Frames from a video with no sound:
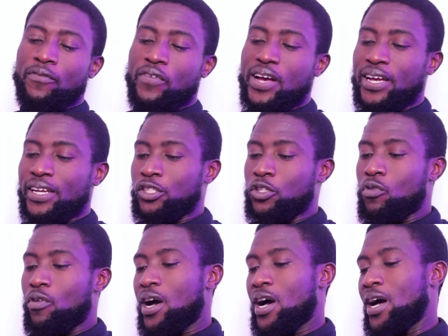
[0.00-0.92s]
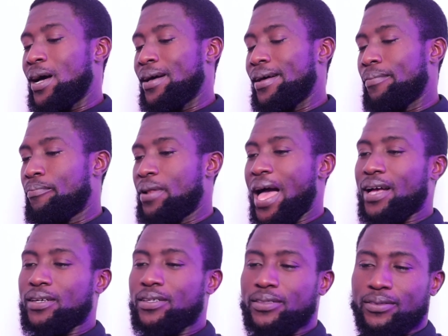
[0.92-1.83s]
fine, you are a
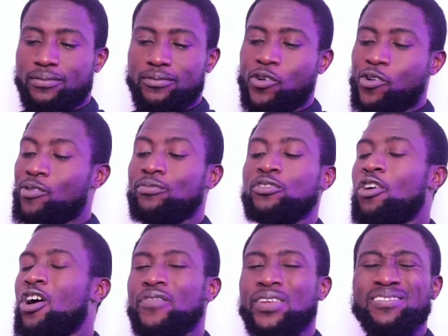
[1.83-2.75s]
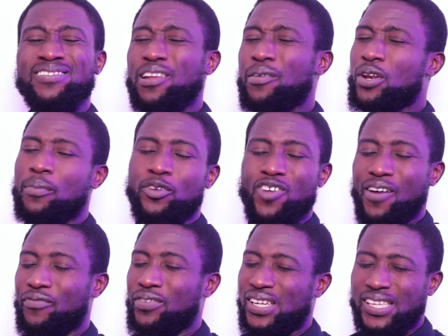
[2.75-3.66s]
black or not
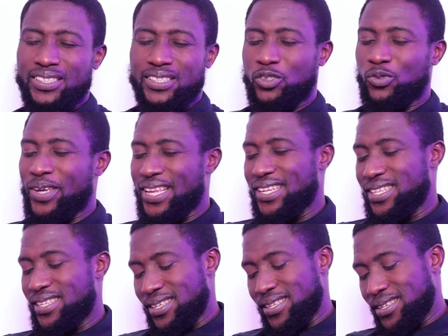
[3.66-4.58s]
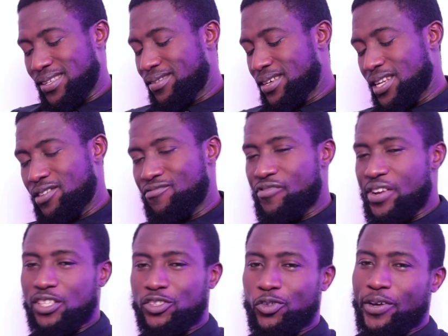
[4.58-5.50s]
affiliated to any
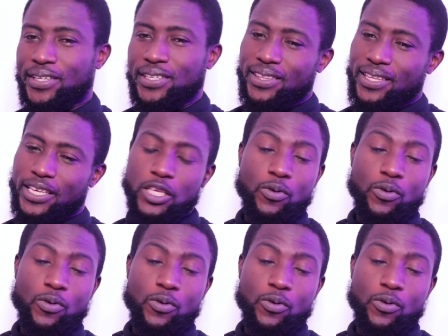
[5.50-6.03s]
race or anything.